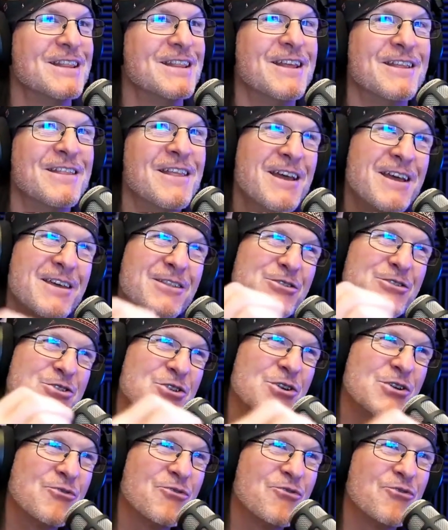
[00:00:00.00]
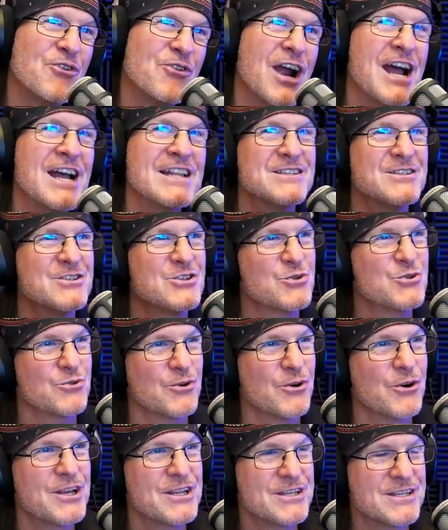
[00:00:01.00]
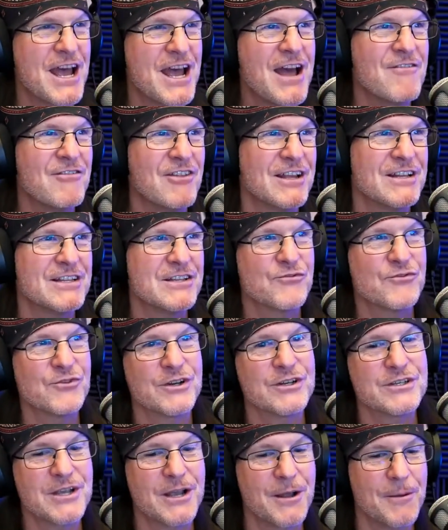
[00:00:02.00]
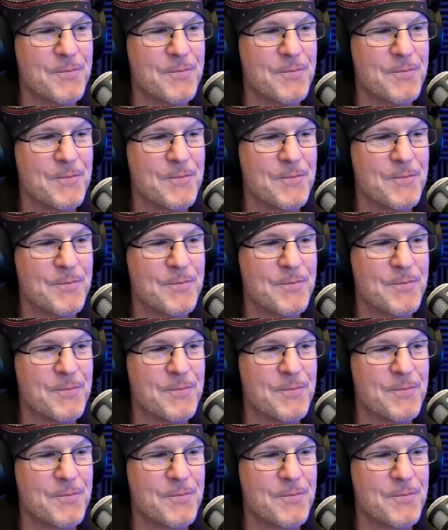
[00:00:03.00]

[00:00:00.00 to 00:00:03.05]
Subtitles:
And then there's certain frats and sororities that have like different